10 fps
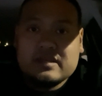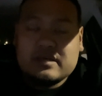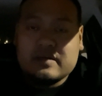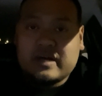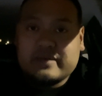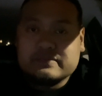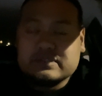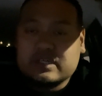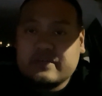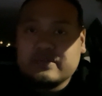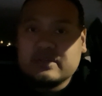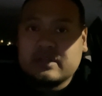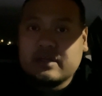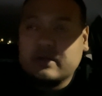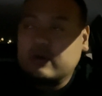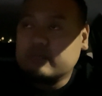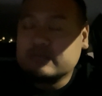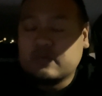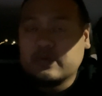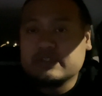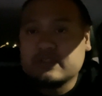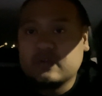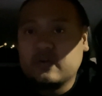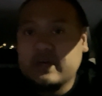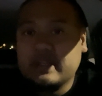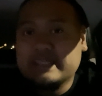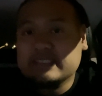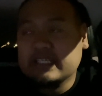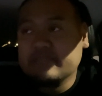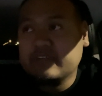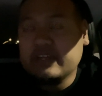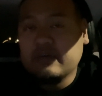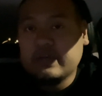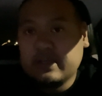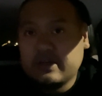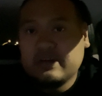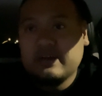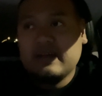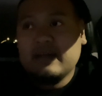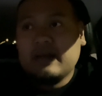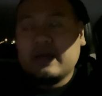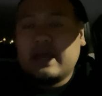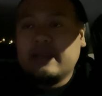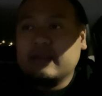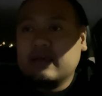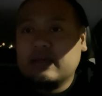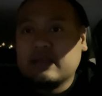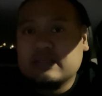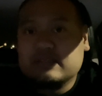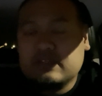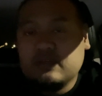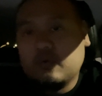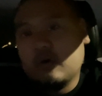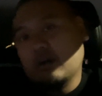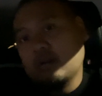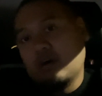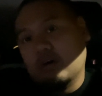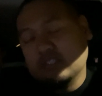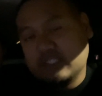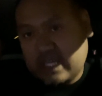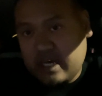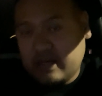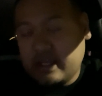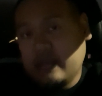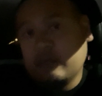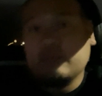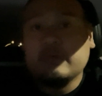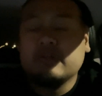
and grab some stuff and then head home. So we're just gonna go ahead and end today's video here and then continue on on Saturday when we